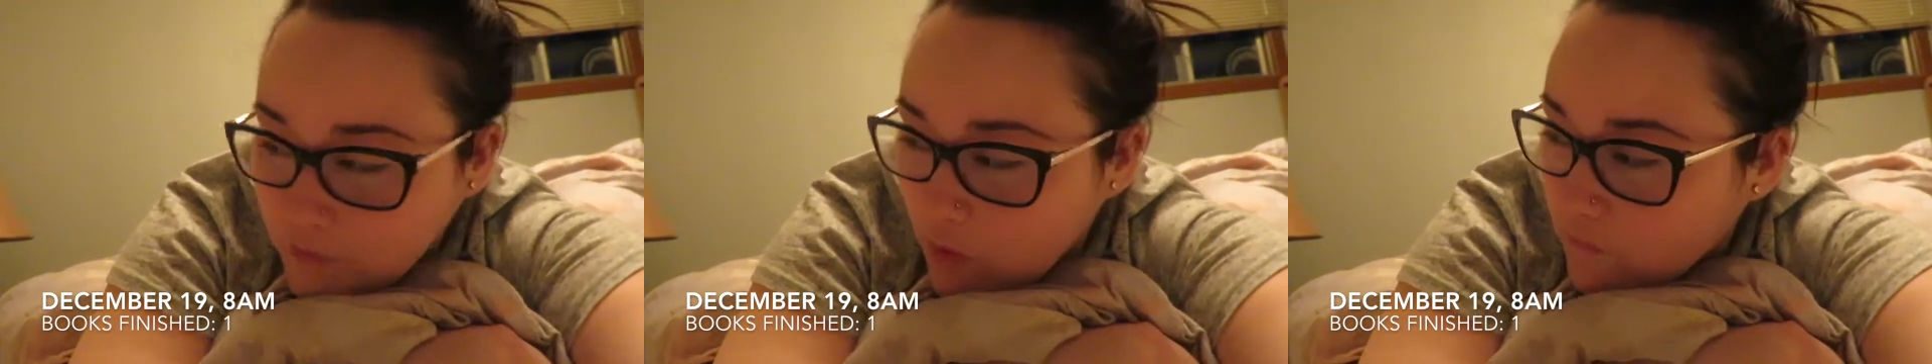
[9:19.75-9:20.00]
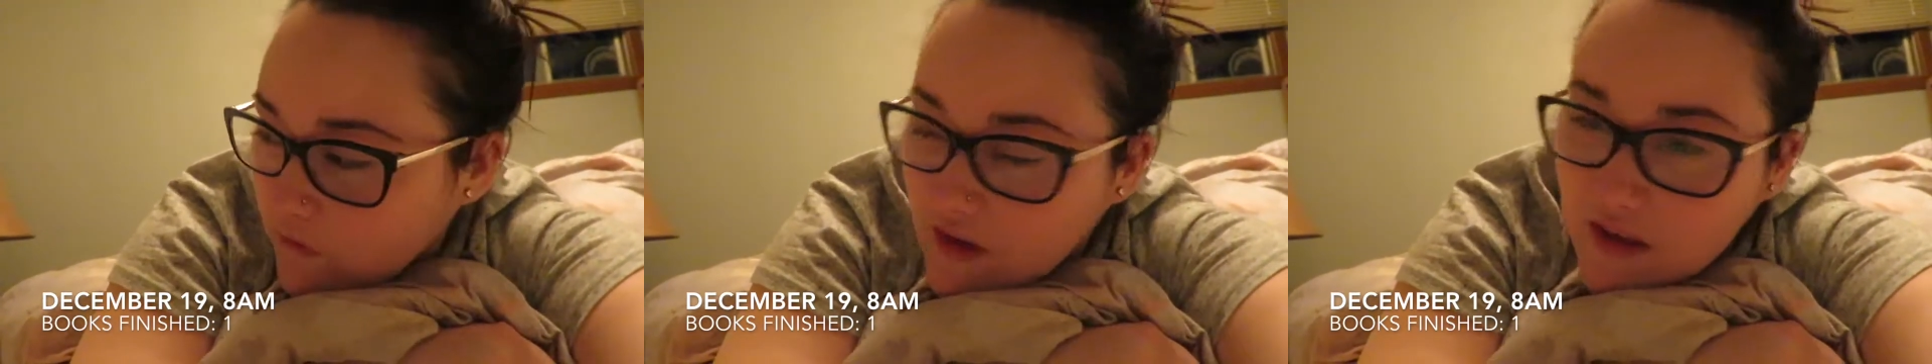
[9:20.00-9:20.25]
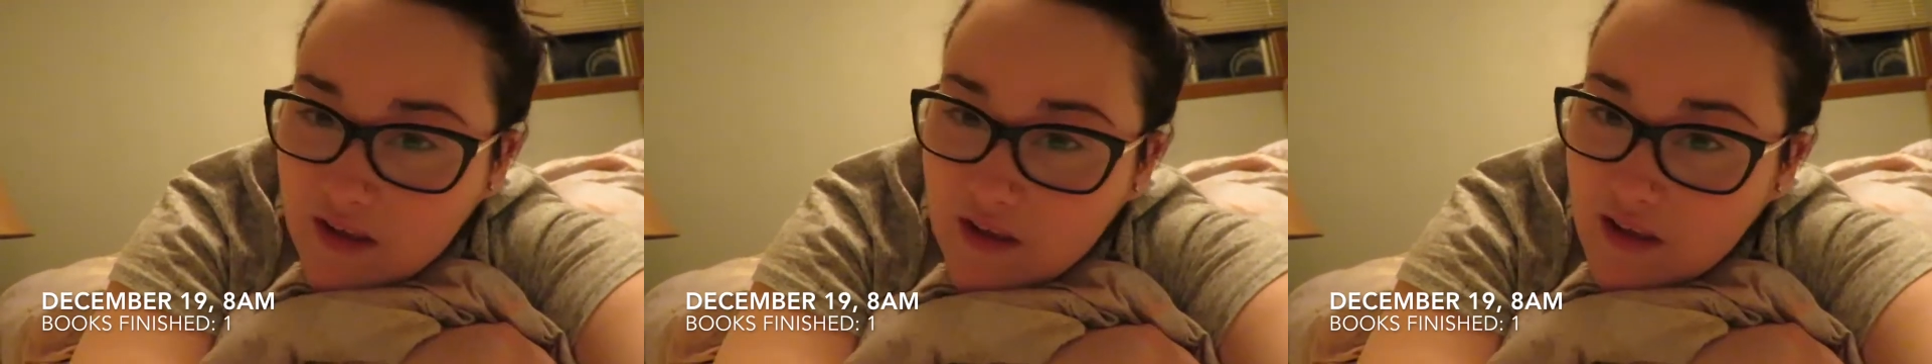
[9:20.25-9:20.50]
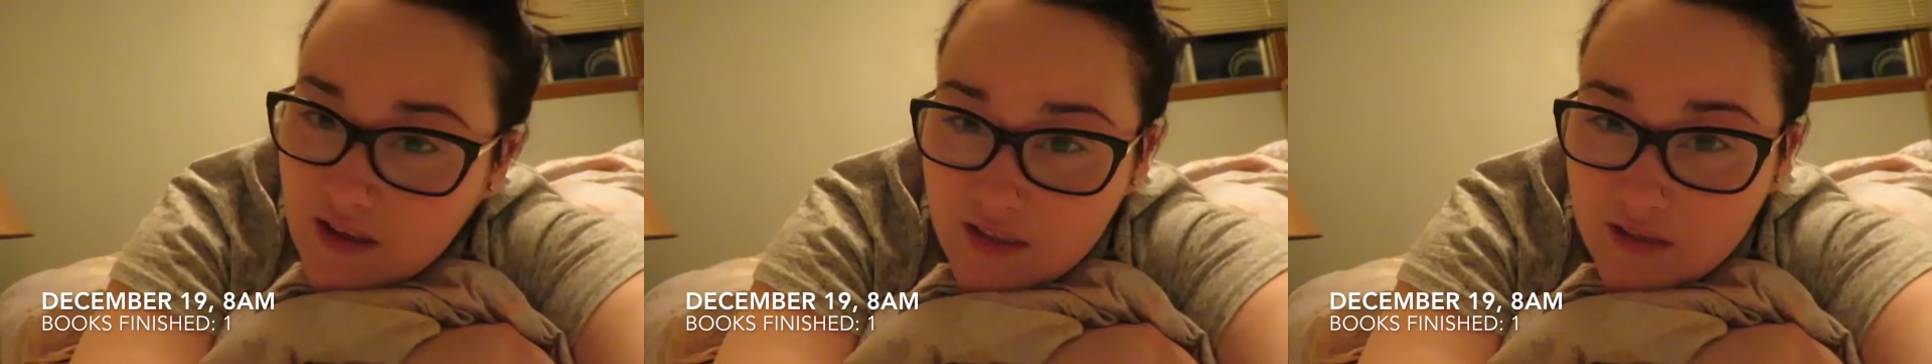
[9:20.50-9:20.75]
Hopefully
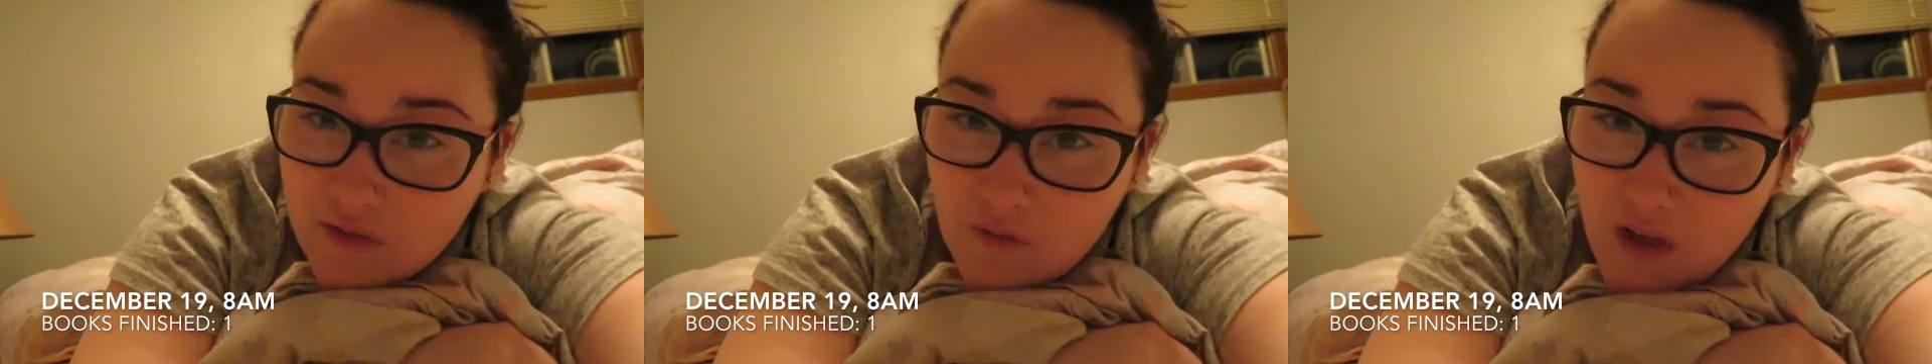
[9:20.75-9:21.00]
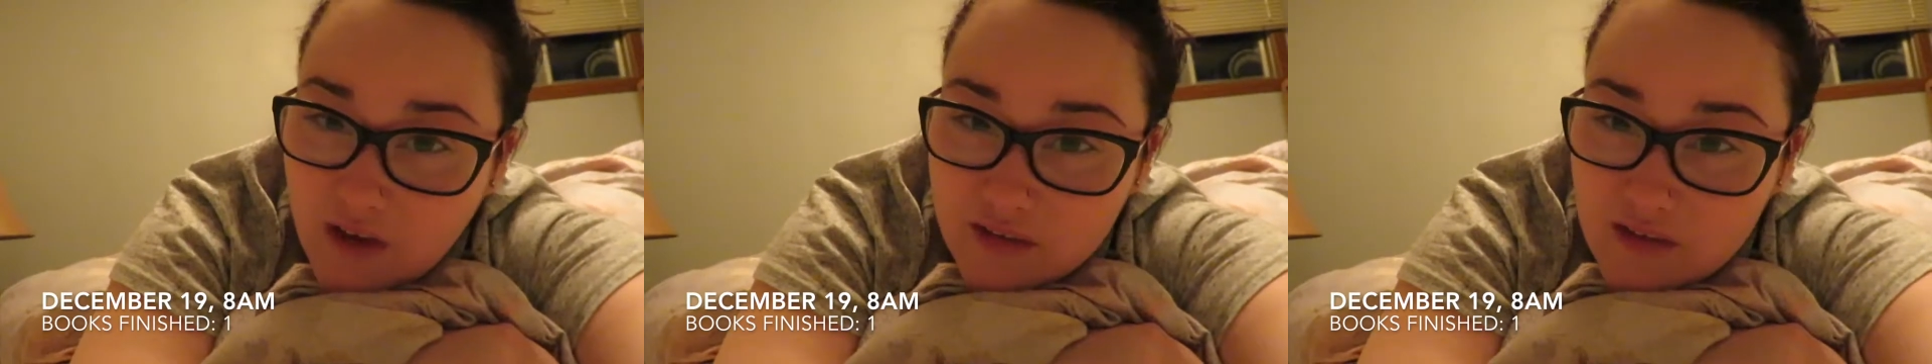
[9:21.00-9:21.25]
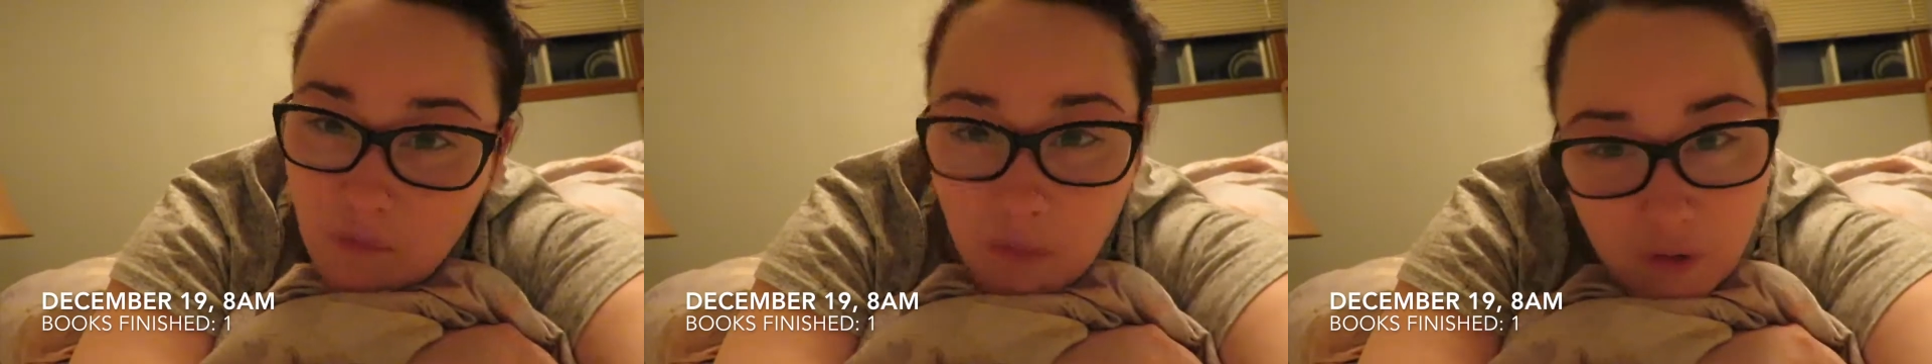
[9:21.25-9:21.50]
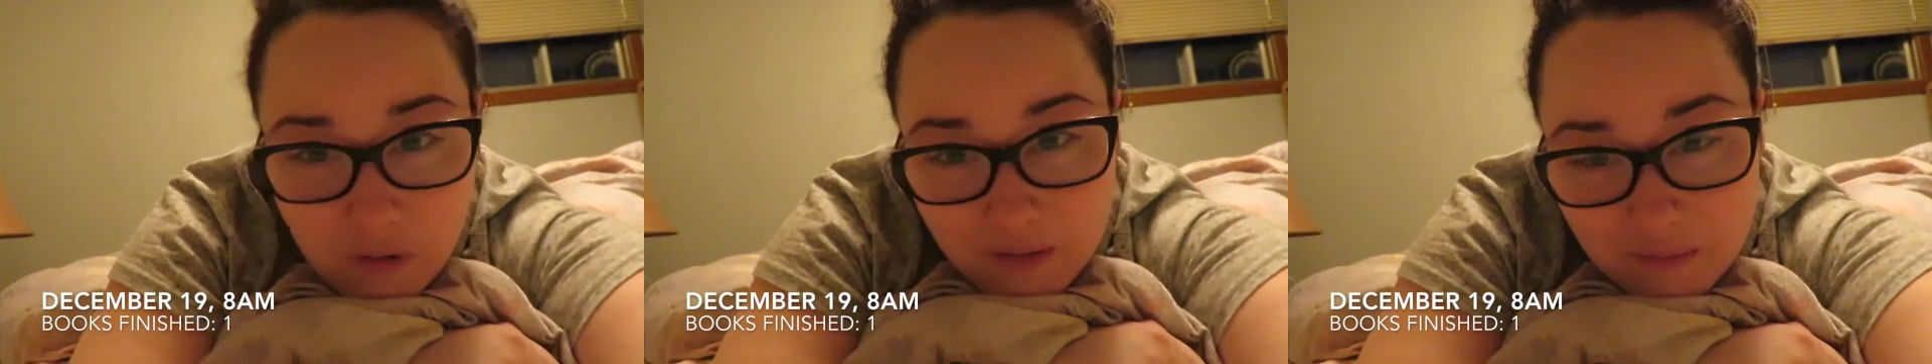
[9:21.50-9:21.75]
this vlog is not
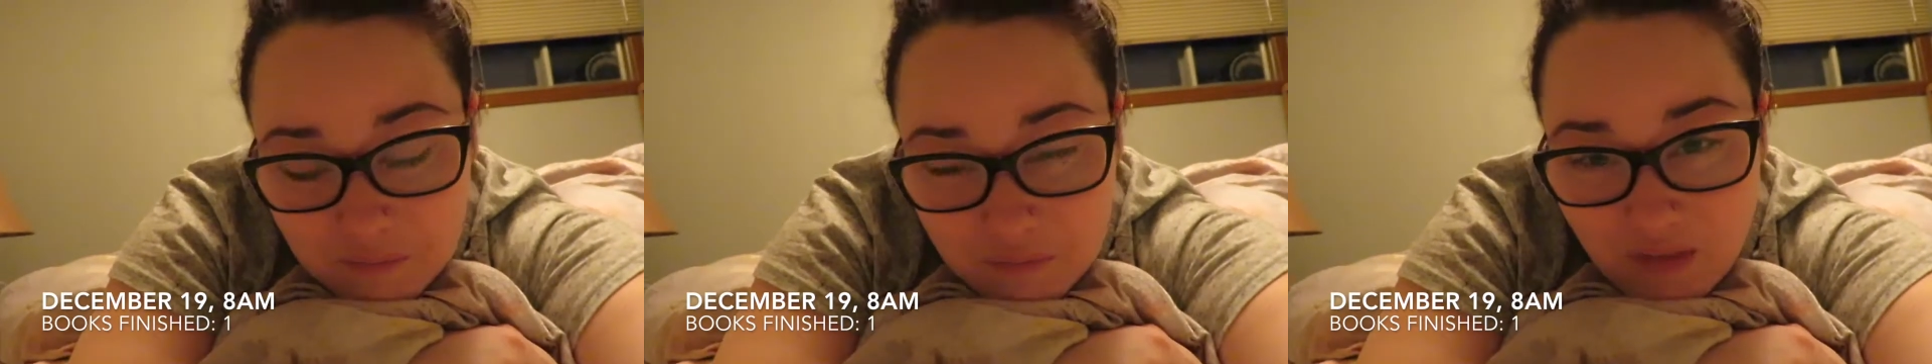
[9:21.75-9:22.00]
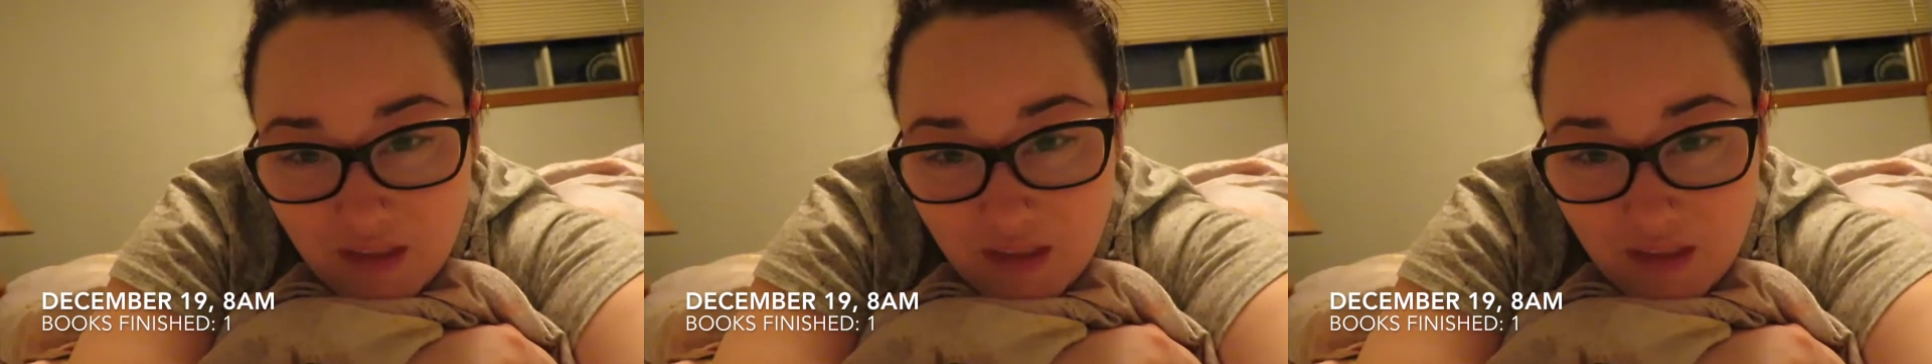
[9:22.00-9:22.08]
boring,